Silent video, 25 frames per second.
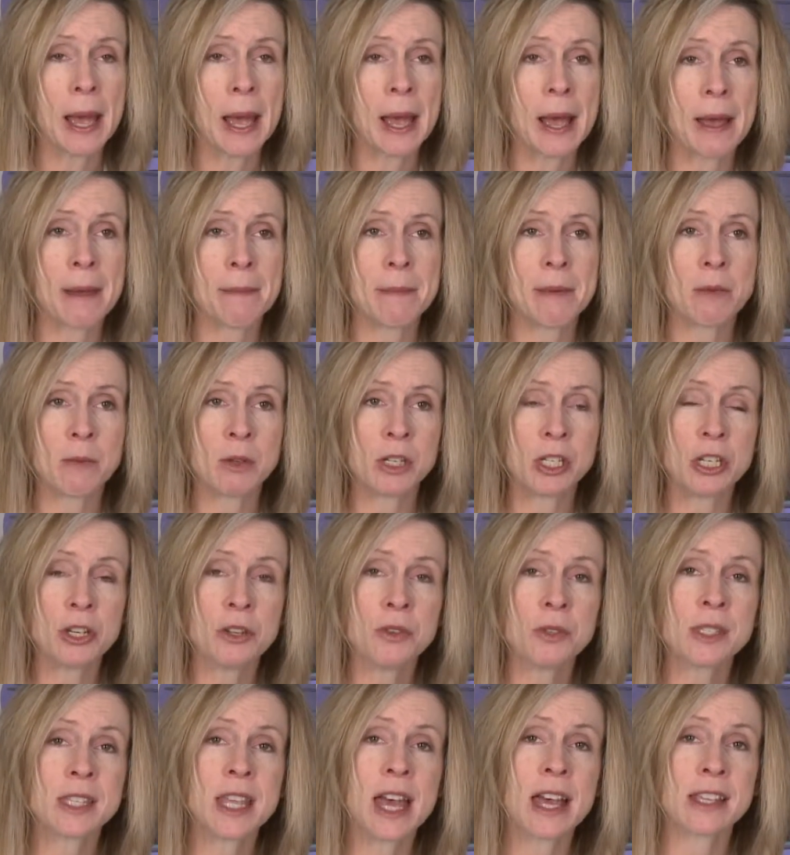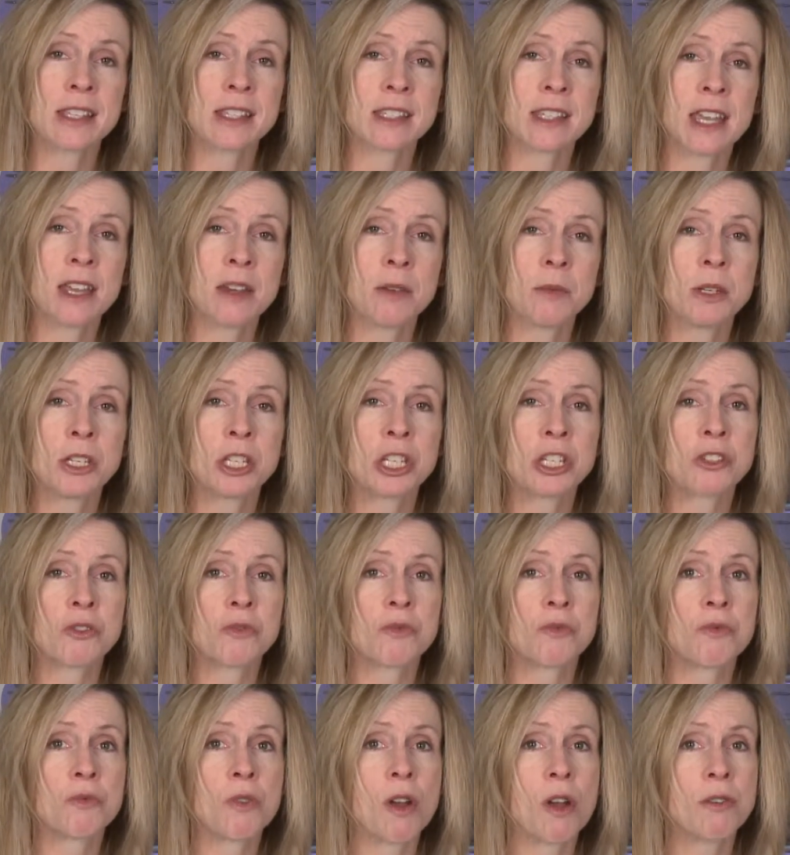And we use that skin and we just
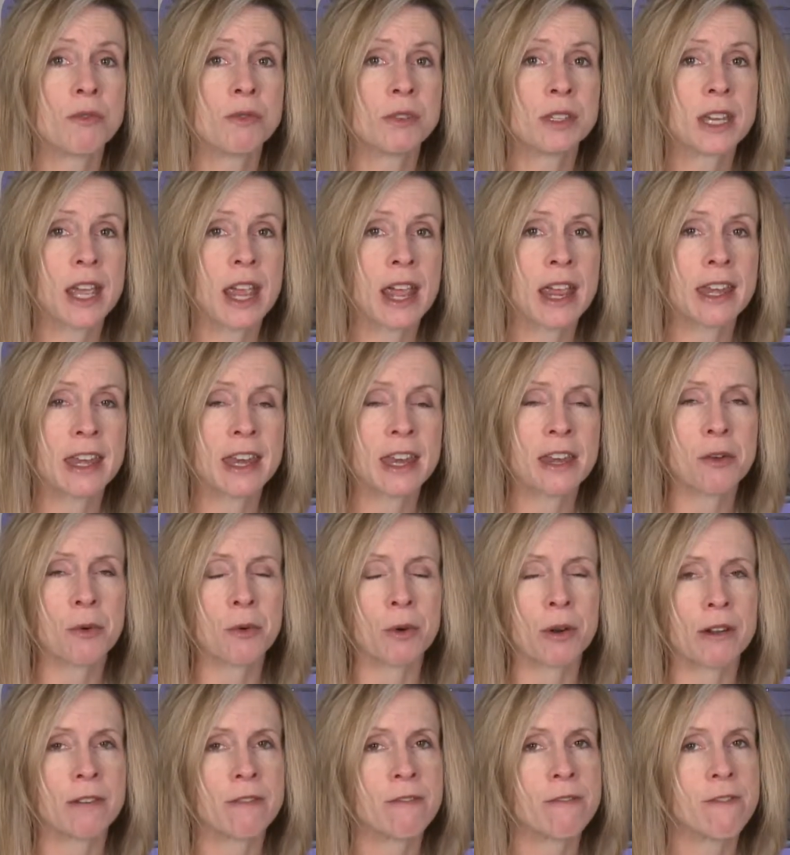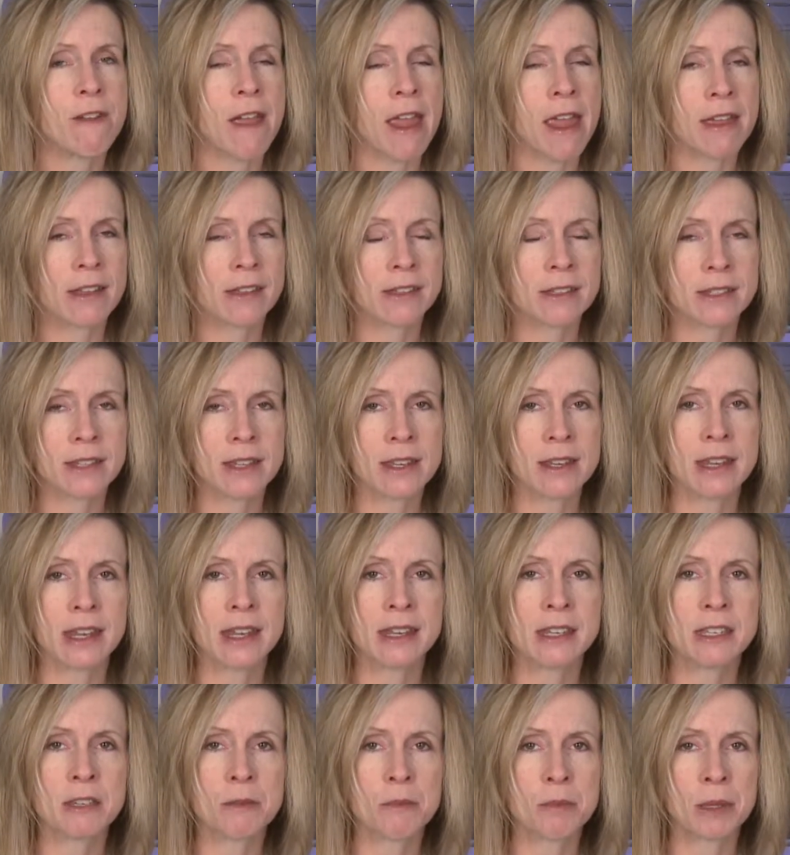rotate it or advance it
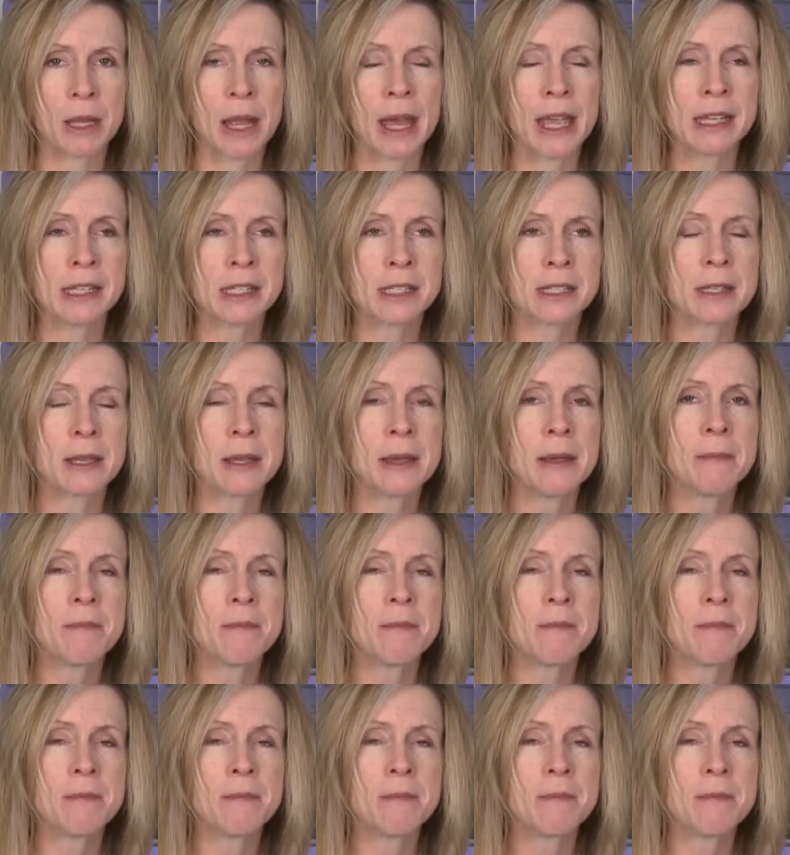into place